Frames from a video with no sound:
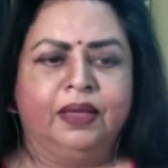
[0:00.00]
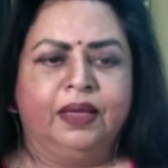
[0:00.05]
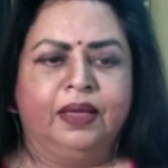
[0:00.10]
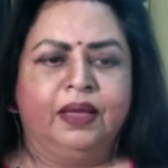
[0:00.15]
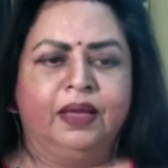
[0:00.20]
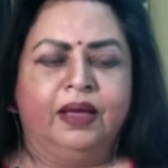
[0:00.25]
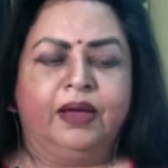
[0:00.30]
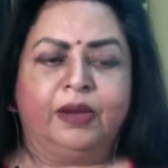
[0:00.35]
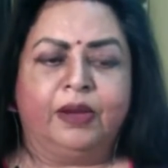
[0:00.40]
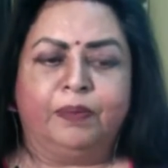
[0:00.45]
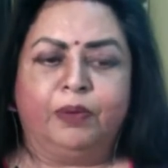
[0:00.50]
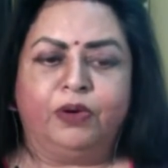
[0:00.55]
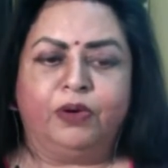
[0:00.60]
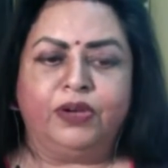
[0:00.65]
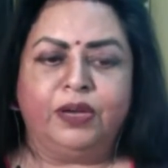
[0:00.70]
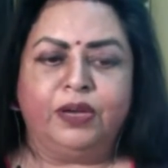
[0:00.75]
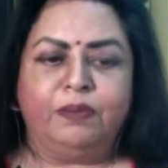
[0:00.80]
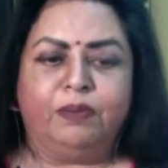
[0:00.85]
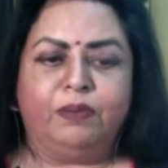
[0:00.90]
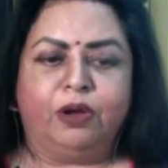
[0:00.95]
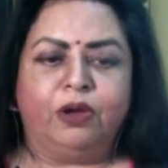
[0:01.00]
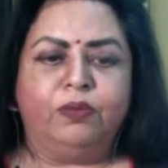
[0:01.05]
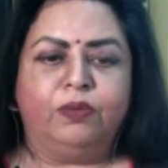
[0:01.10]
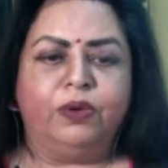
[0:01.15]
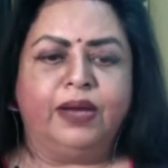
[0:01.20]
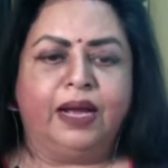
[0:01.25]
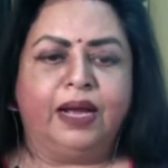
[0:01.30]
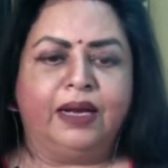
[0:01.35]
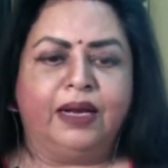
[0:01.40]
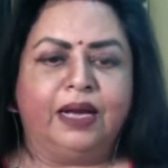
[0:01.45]
A report in Bollywood
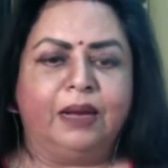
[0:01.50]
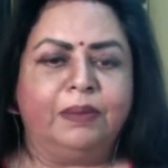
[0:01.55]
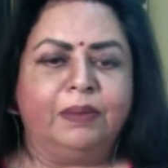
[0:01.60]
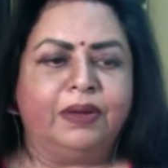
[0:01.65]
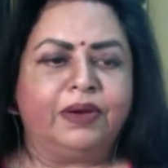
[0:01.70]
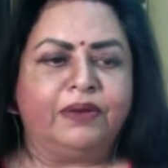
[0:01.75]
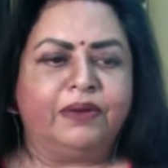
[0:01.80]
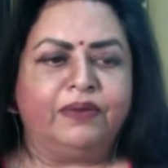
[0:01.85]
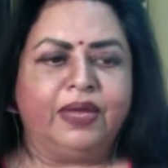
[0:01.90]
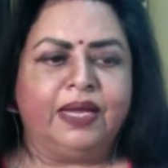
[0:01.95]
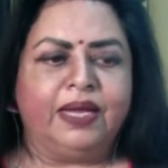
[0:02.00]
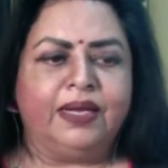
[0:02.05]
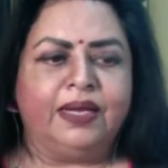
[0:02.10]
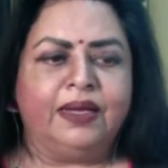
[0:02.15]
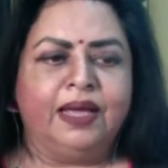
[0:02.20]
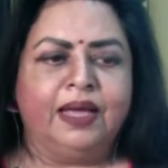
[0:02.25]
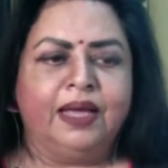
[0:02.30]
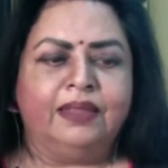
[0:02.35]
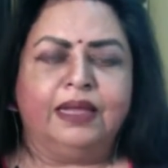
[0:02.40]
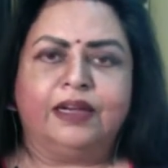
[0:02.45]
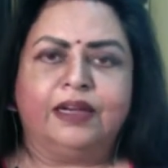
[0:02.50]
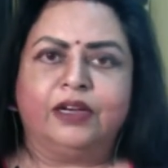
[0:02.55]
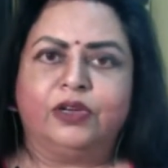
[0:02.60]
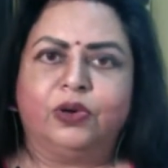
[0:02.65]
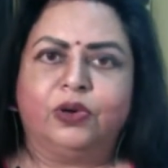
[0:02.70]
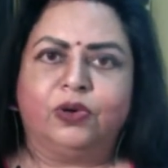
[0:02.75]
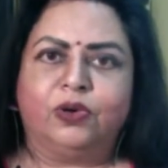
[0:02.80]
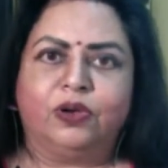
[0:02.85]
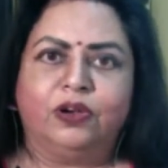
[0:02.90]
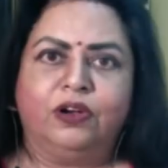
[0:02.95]
Hangama revealed that a
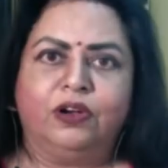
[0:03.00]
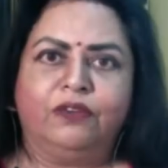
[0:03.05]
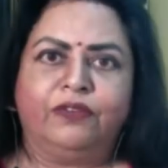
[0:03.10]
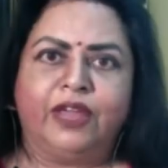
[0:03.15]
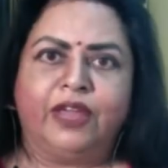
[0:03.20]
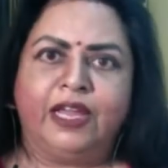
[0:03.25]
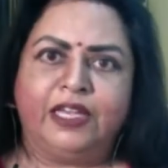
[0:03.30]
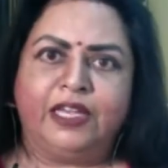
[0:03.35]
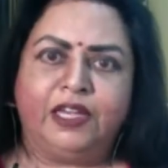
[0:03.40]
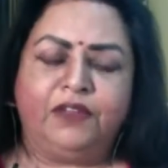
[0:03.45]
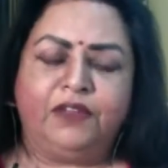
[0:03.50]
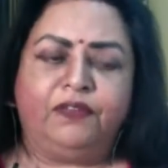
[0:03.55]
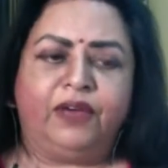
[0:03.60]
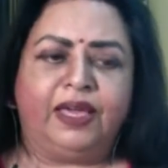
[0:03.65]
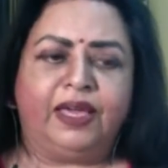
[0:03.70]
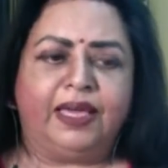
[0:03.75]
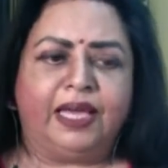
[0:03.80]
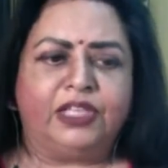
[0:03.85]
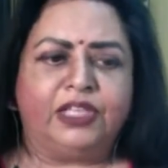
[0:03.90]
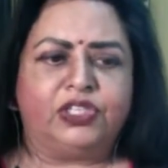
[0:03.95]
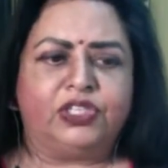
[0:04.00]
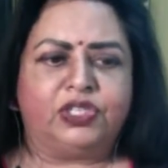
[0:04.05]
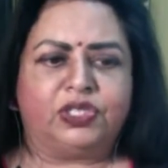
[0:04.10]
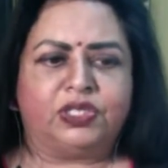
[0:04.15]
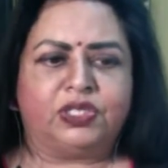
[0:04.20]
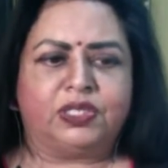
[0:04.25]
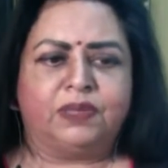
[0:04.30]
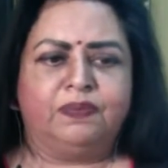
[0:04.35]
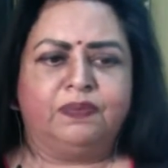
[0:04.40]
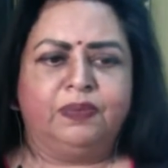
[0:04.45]
total of 85
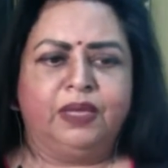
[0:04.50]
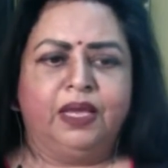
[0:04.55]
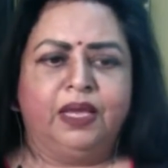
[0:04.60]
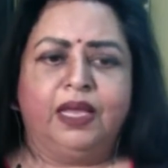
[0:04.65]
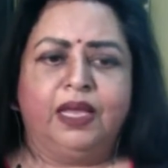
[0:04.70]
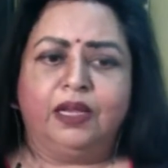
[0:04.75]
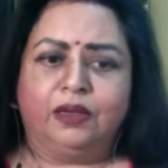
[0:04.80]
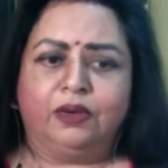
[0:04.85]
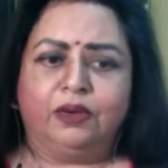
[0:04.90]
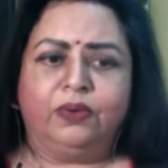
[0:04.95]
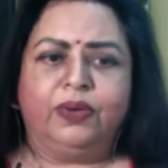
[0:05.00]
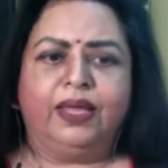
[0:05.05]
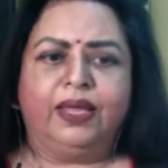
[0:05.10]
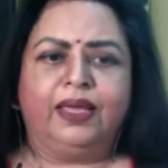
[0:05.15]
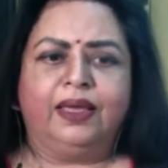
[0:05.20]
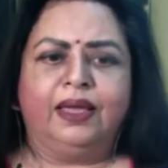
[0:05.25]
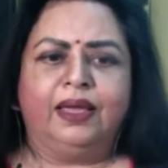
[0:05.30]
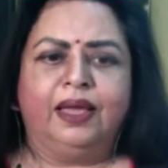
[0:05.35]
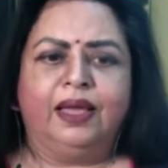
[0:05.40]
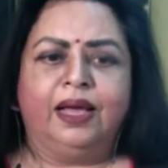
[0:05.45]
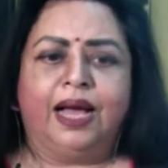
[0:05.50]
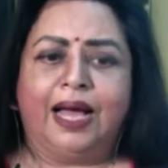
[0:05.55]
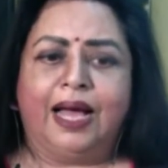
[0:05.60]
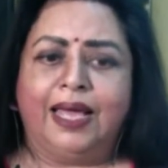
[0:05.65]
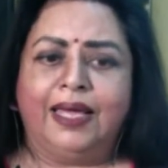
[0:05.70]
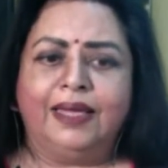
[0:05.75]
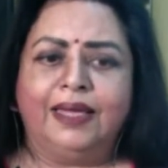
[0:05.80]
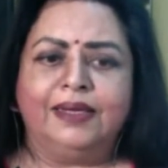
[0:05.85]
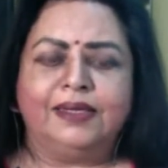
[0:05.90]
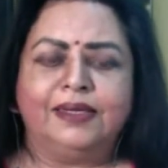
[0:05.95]
gadgets, including high
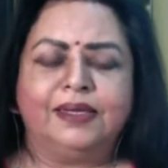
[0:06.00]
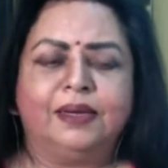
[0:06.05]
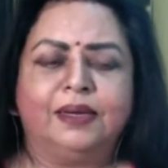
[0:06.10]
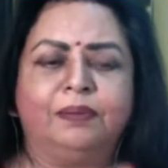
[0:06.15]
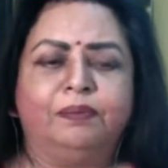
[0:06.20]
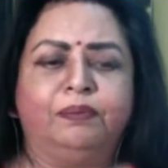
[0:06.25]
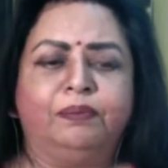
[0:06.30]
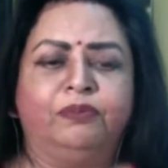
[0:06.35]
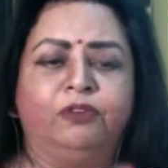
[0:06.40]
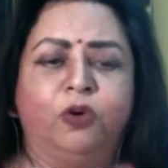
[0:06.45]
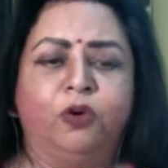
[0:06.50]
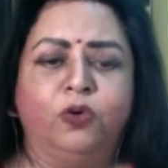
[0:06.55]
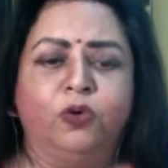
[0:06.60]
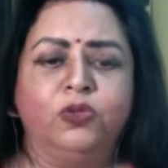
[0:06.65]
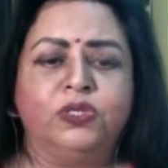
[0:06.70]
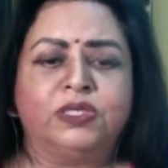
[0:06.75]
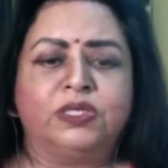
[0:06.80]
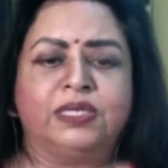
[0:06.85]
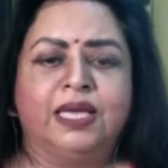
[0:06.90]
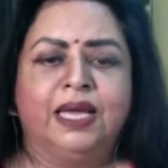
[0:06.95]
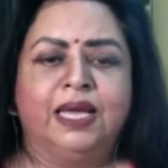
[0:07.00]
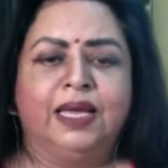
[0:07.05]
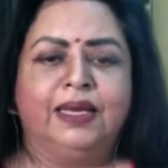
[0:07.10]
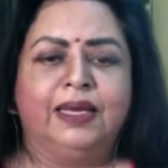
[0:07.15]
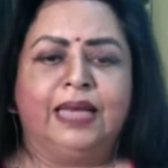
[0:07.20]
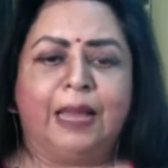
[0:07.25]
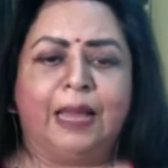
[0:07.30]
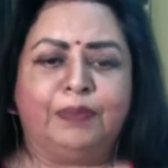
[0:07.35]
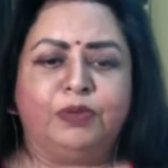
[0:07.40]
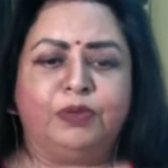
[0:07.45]
end phones,
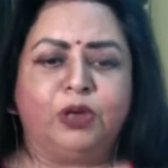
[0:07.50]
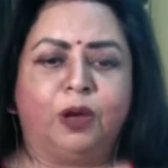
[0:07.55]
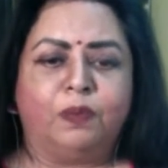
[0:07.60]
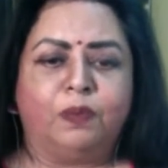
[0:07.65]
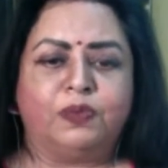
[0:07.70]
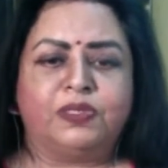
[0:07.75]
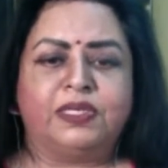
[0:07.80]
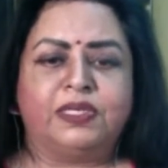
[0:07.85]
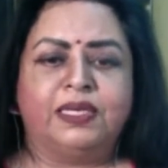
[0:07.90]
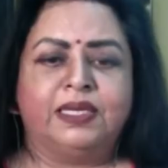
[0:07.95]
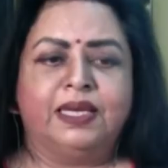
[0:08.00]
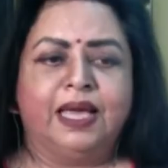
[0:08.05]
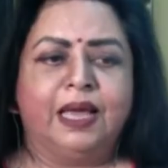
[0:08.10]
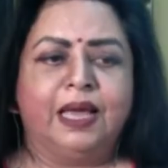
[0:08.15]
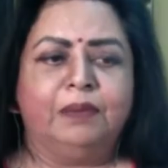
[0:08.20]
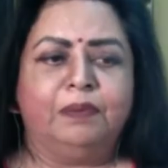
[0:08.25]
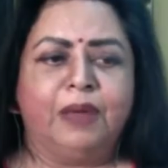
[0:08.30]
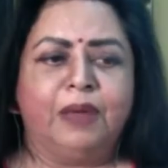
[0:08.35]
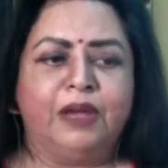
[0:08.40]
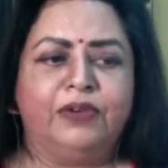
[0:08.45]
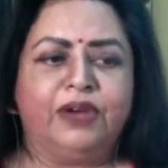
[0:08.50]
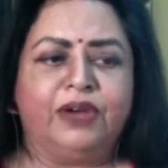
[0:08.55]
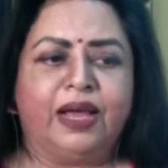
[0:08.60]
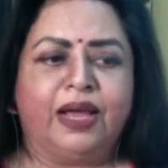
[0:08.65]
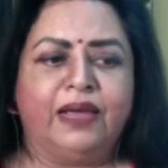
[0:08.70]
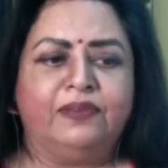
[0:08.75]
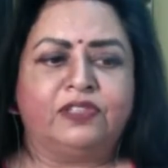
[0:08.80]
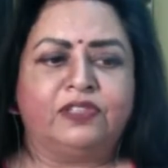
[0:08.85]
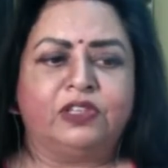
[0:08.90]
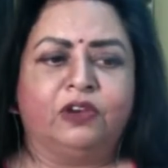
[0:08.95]
laptops, and pen
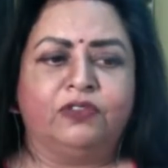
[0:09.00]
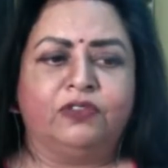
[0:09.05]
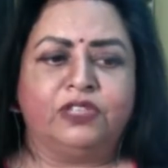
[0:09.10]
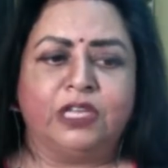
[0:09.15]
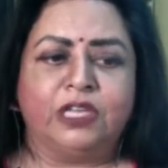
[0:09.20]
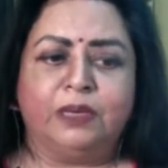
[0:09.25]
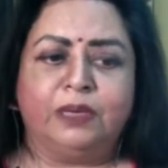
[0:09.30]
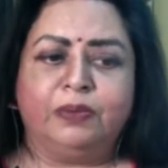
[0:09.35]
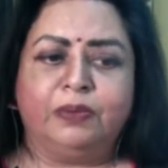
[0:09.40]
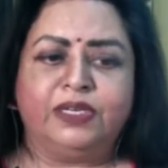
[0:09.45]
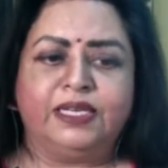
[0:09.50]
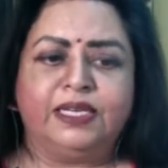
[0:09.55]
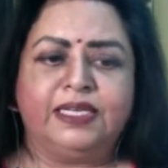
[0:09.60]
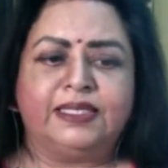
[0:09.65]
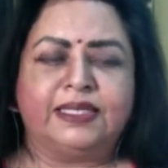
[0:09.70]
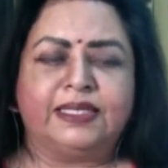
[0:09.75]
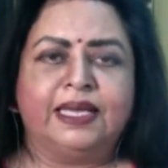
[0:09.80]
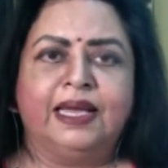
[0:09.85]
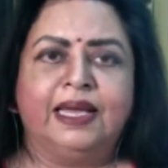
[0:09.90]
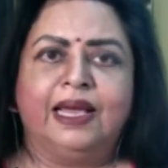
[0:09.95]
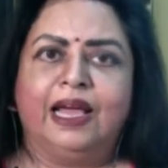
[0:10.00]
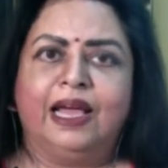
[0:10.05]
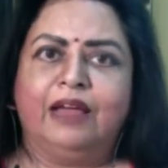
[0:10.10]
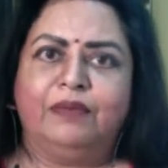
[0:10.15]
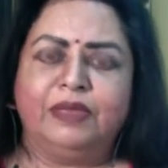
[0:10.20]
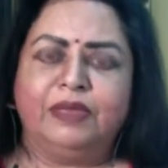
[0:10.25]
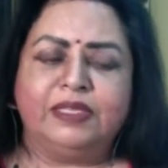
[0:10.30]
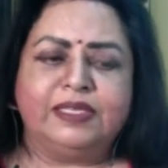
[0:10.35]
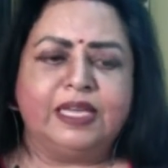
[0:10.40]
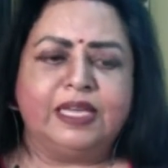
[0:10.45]
drives of celebrities, have
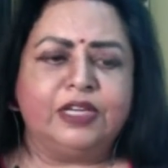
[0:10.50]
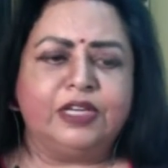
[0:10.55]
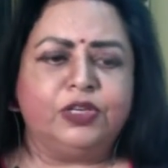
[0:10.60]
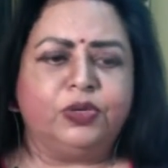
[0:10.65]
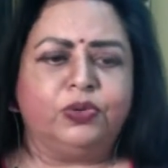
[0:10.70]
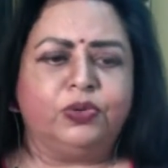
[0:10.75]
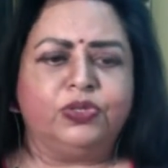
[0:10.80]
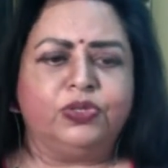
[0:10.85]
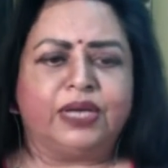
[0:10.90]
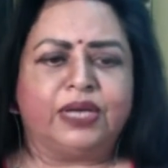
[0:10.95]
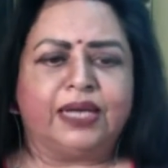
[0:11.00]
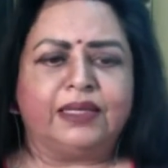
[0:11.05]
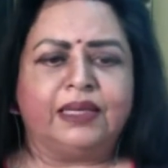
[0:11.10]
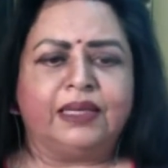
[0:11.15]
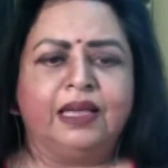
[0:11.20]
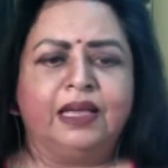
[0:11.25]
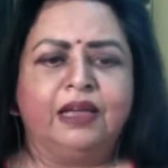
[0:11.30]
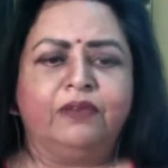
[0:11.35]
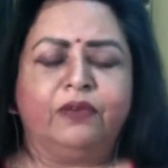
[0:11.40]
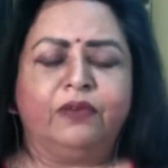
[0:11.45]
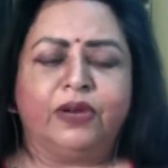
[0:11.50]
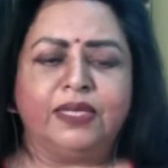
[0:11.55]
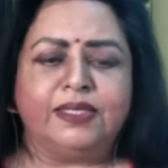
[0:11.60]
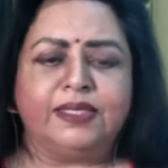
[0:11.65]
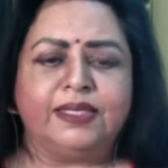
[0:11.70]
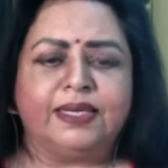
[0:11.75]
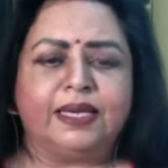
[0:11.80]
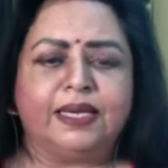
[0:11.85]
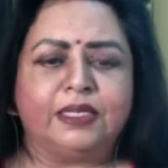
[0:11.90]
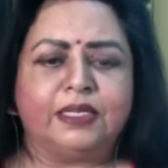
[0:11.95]
been sent to Gujarat
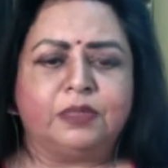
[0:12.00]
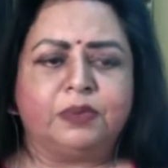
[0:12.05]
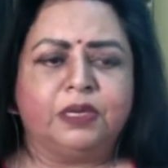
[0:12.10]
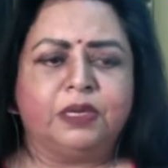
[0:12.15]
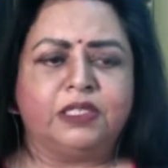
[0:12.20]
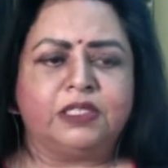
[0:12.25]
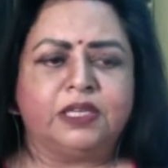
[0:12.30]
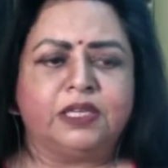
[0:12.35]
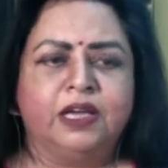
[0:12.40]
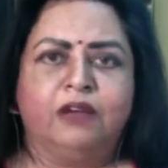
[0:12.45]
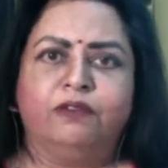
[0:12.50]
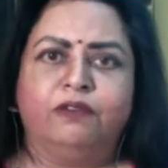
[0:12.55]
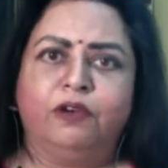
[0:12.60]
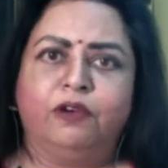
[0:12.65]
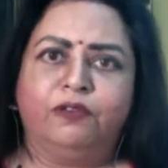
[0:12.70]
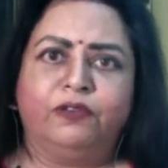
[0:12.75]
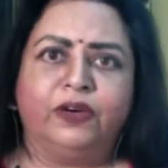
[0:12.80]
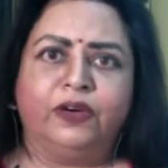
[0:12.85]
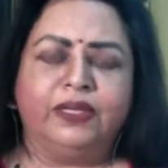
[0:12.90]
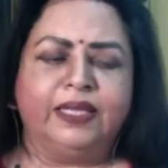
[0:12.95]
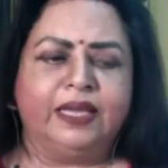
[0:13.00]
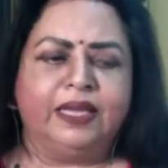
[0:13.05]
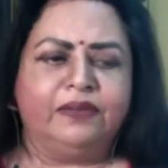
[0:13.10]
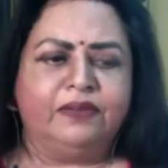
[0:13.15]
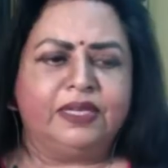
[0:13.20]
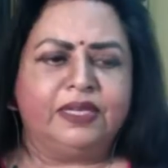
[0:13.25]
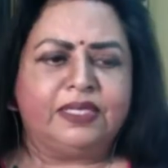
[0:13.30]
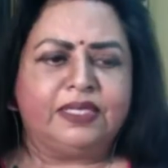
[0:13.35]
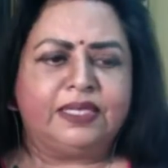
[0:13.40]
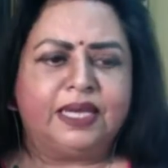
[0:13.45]
forensic experts for further
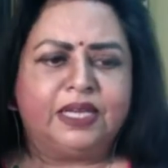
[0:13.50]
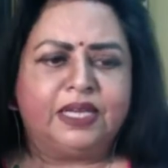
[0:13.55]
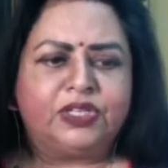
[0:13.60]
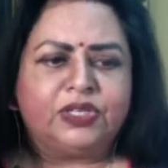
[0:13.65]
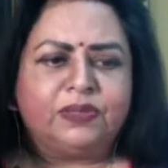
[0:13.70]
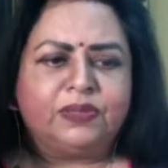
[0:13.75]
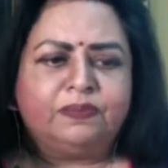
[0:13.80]
investigation.